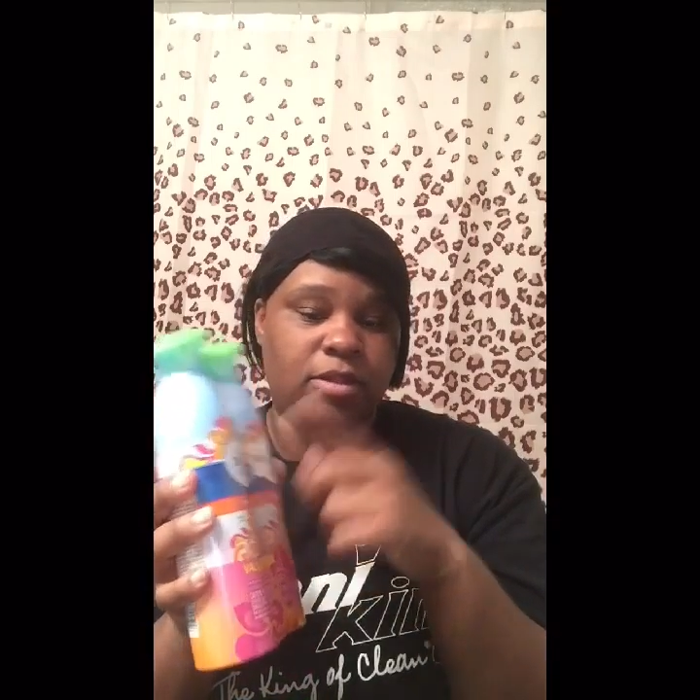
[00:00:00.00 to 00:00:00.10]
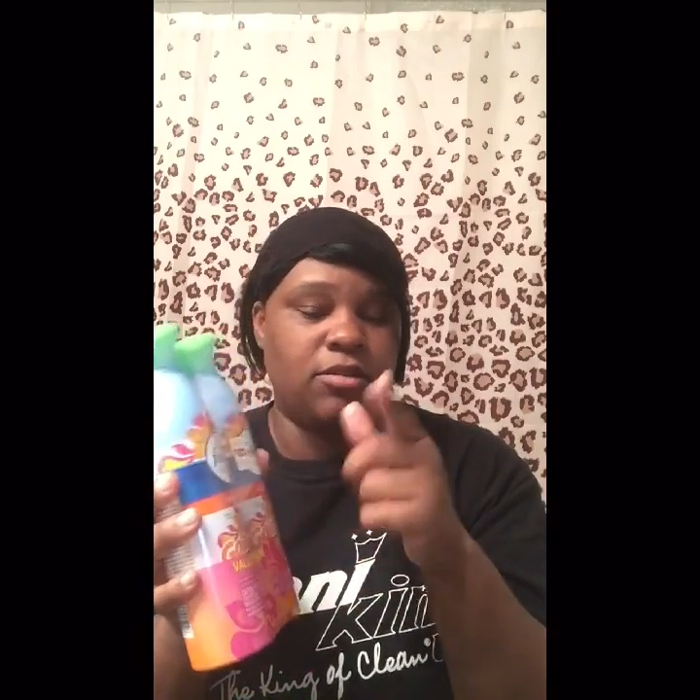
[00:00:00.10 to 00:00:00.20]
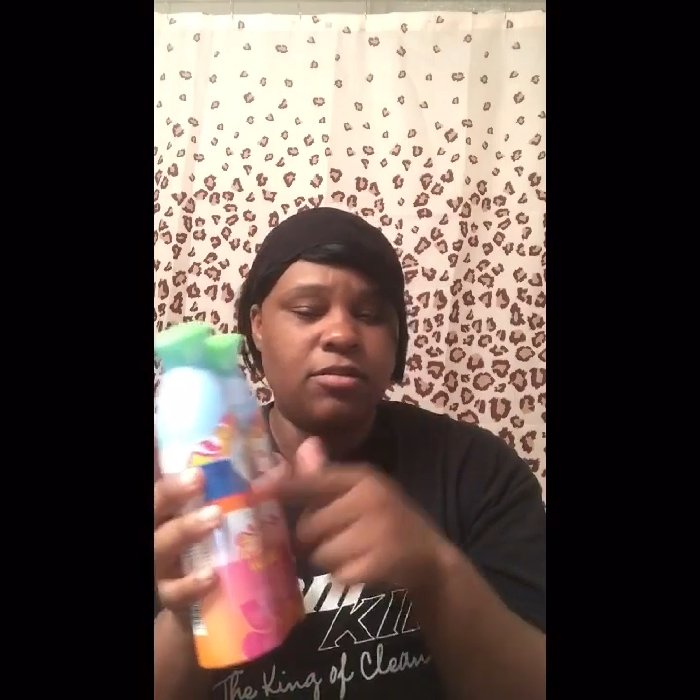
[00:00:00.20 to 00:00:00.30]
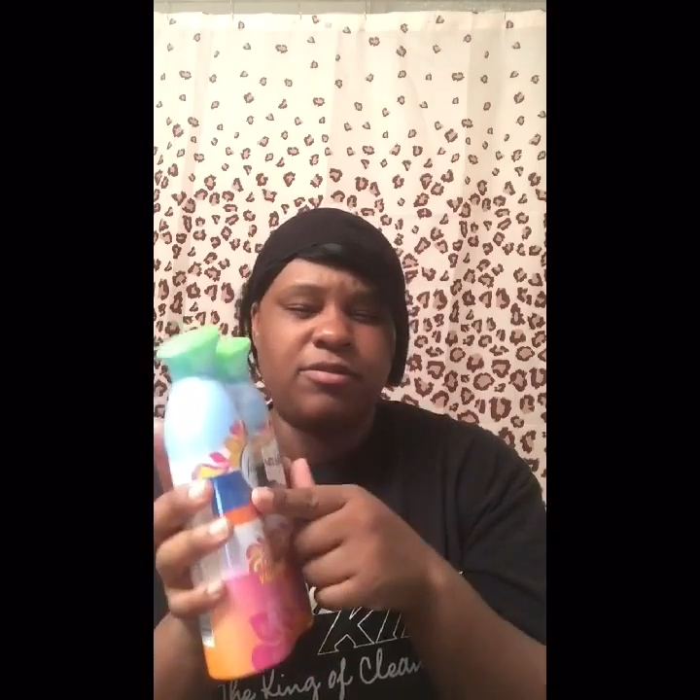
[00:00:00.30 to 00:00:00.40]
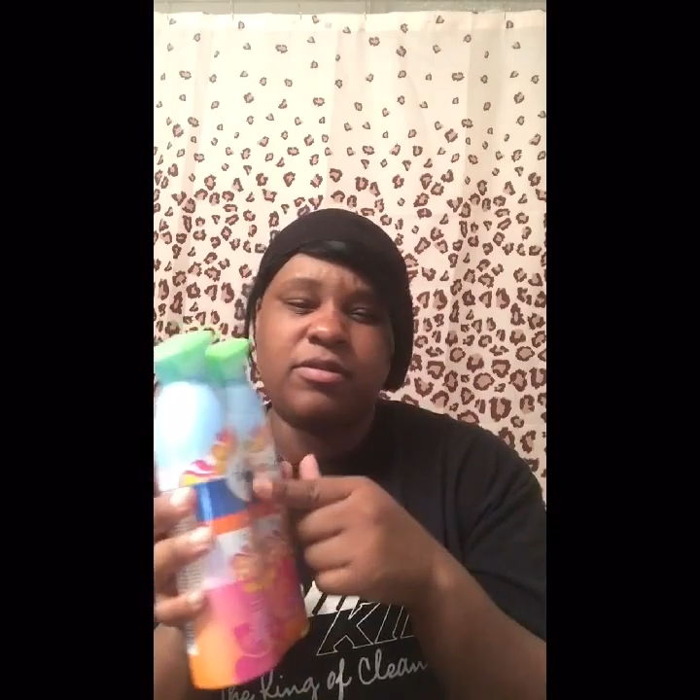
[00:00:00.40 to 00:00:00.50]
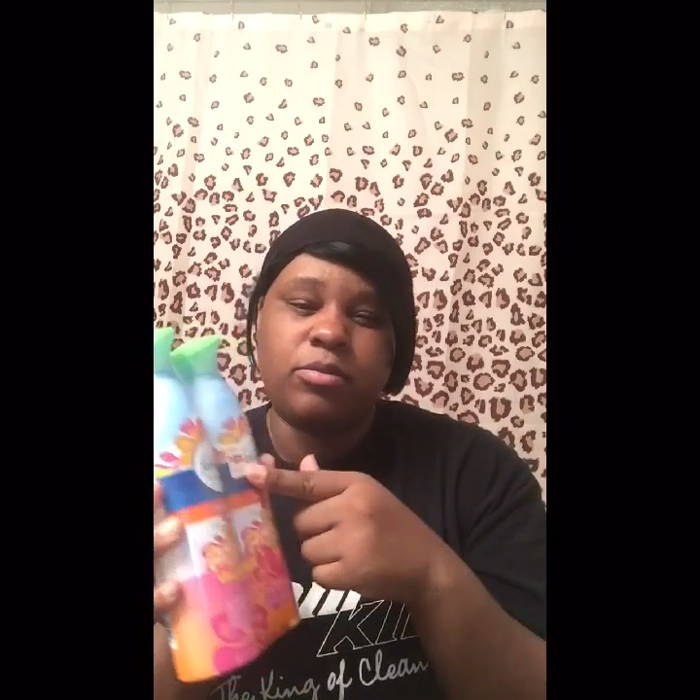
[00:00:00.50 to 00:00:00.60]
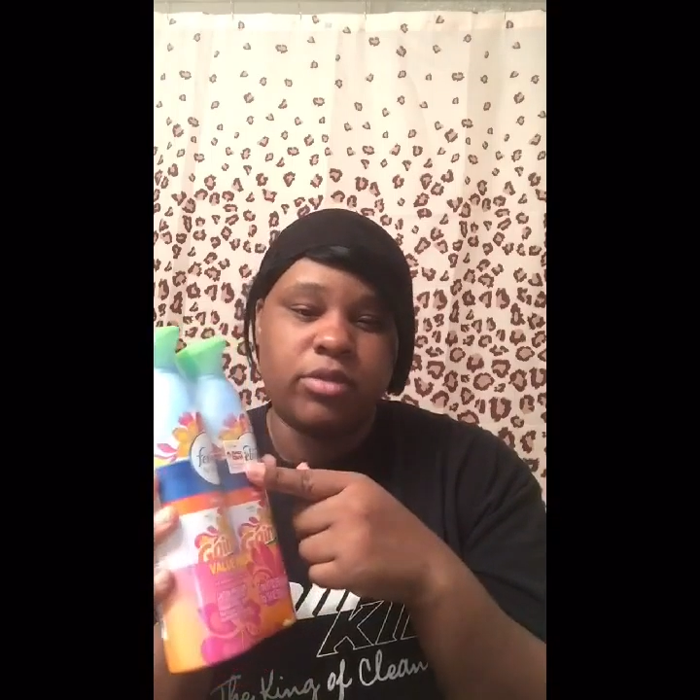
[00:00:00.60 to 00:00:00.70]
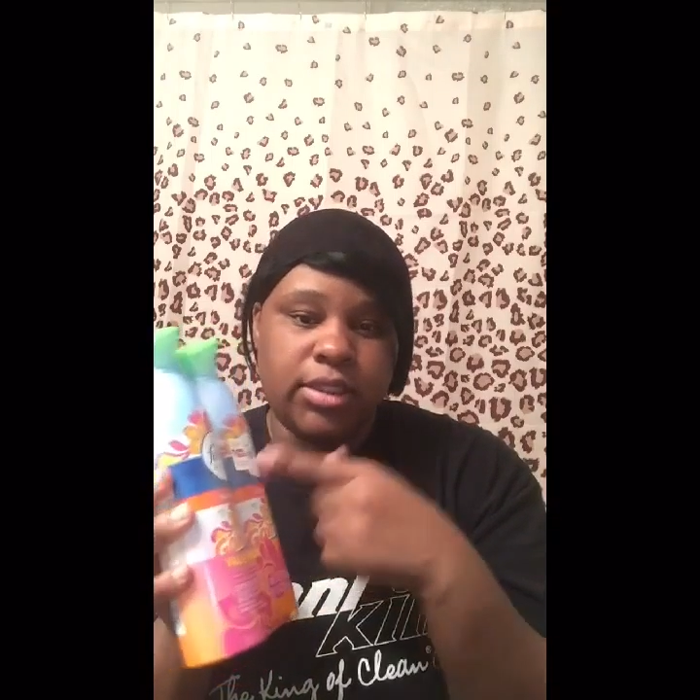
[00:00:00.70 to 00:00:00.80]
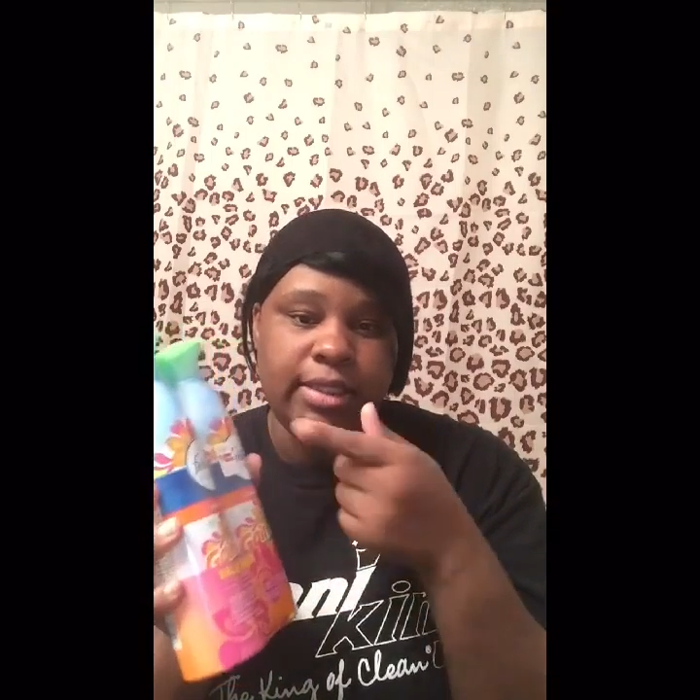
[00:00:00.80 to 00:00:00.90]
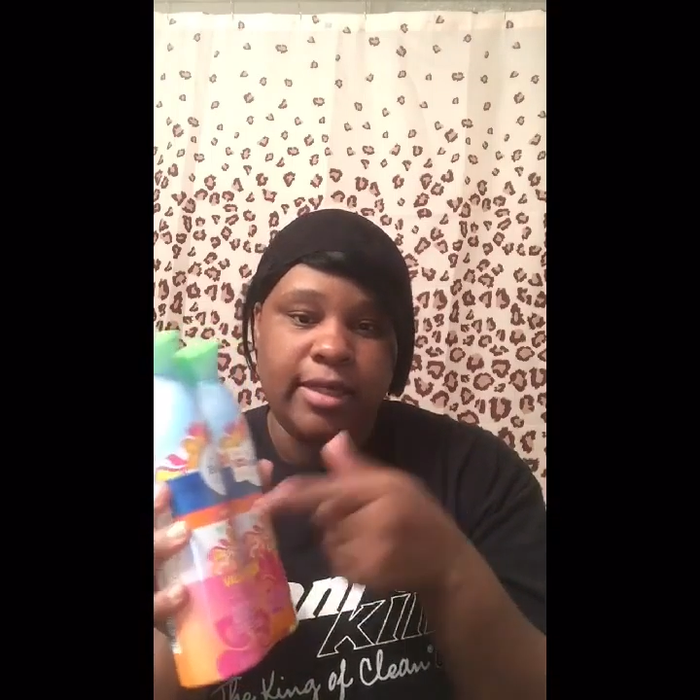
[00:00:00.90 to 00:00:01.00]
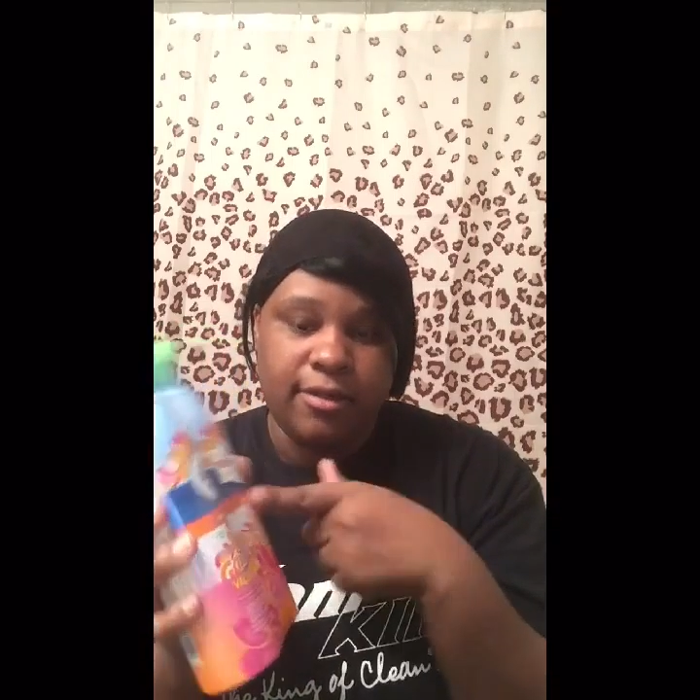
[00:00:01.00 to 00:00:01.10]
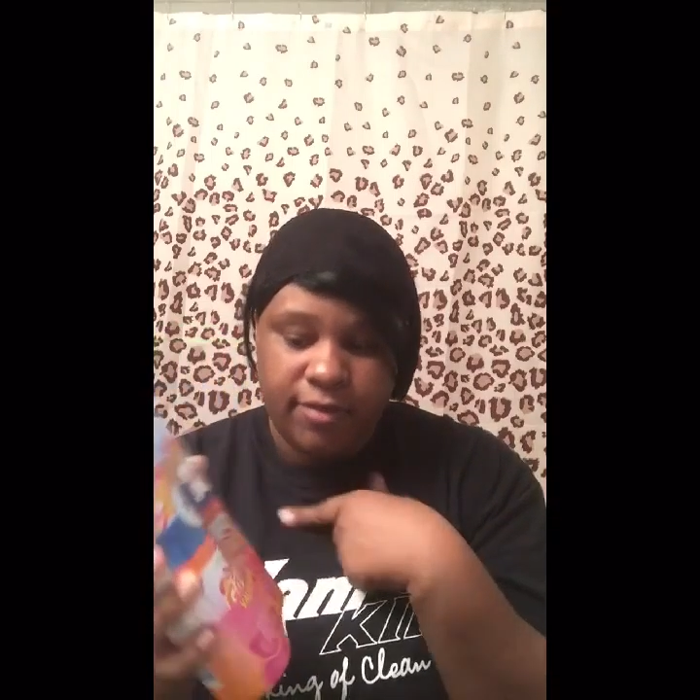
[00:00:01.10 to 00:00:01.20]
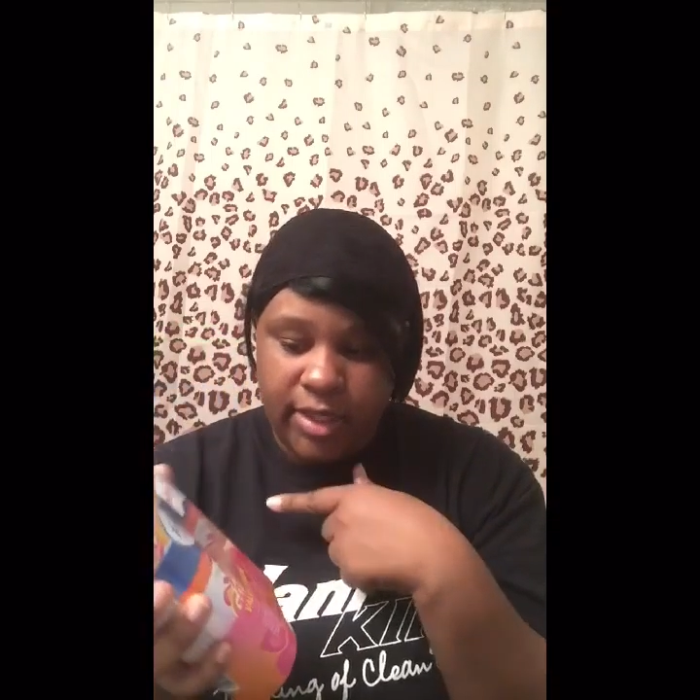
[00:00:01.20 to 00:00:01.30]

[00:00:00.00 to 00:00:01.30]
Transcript: two Febreze air